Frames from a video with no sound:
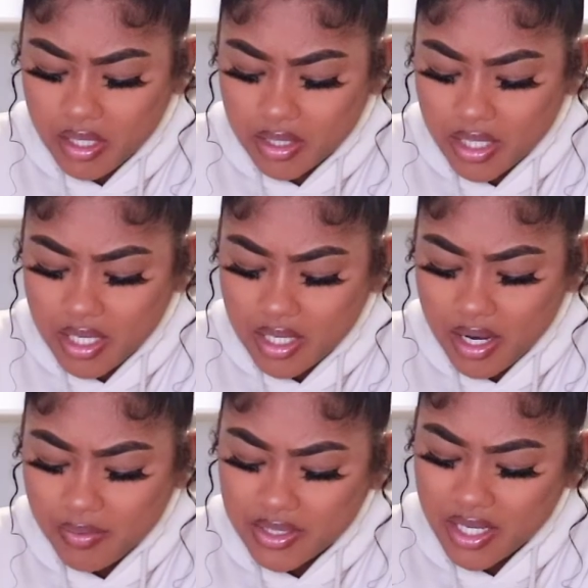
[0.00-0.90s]
a
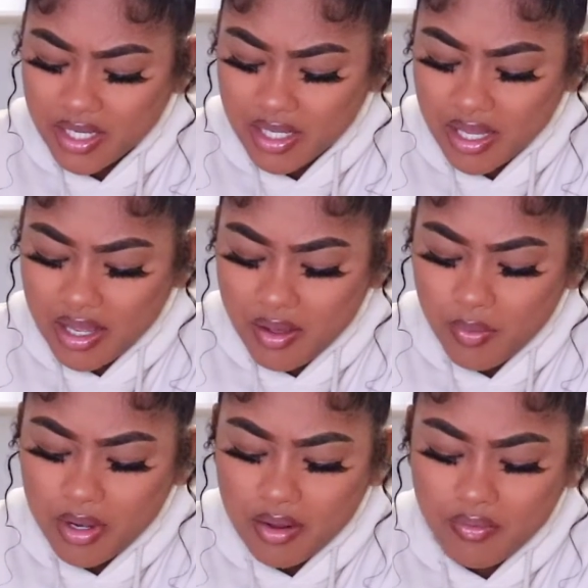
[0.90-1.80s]
kid, I was like,
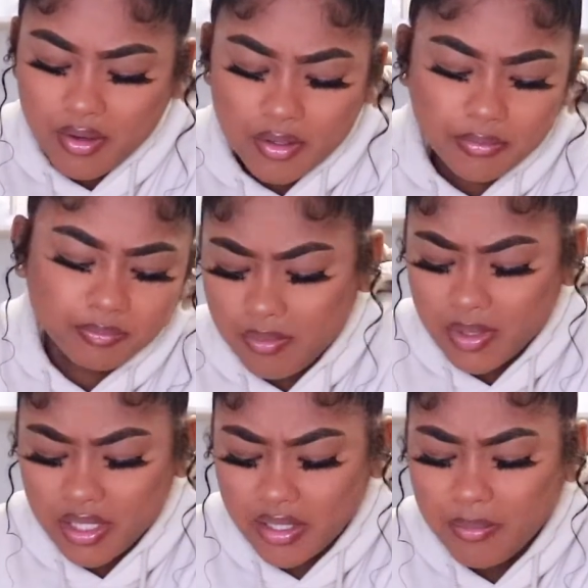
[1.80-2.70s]
yeah, whatever.
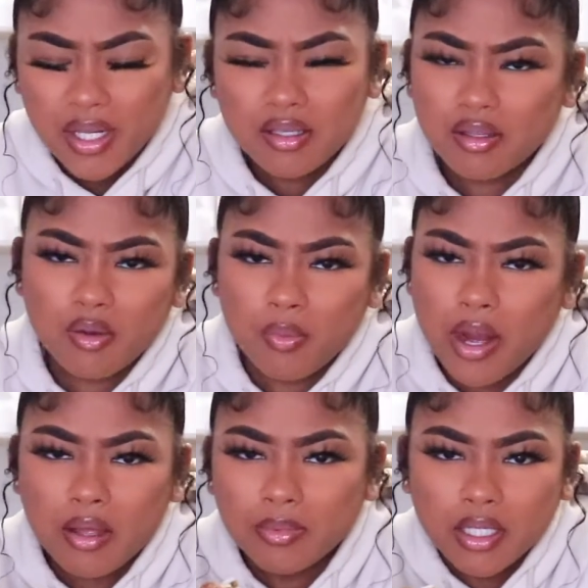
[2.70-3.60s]
I'm like, I'm not gonna get
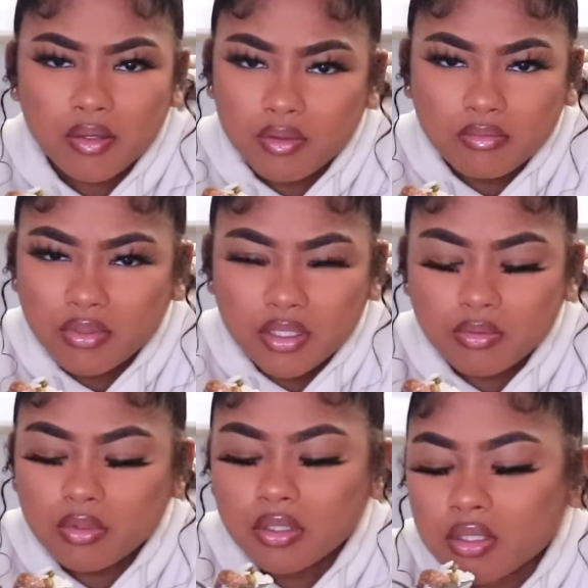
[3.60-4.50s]
robbed. Like, it
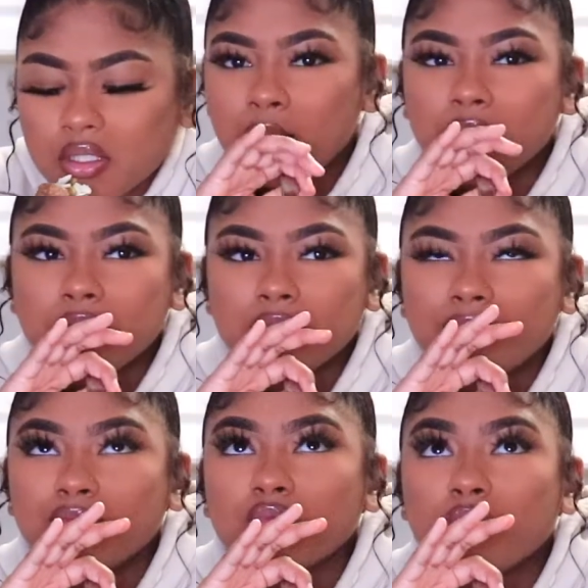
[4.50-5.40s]
is what it is. I want
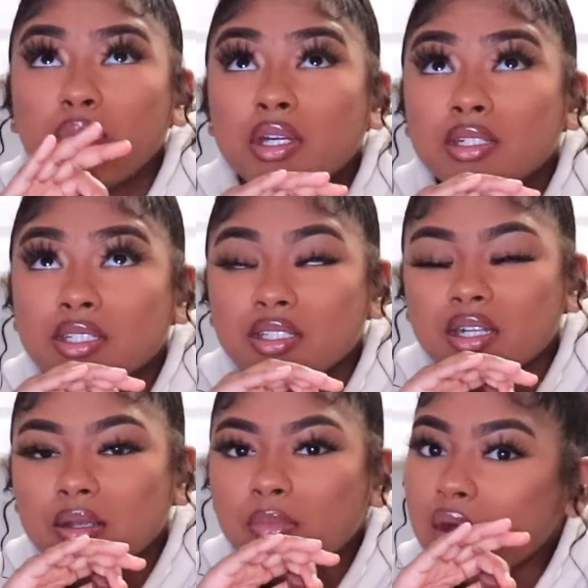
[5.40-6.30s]
to put a
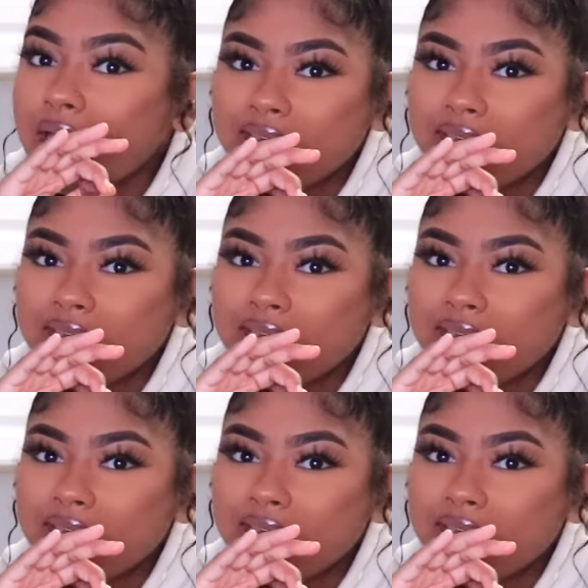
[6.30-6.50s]
disclaimer.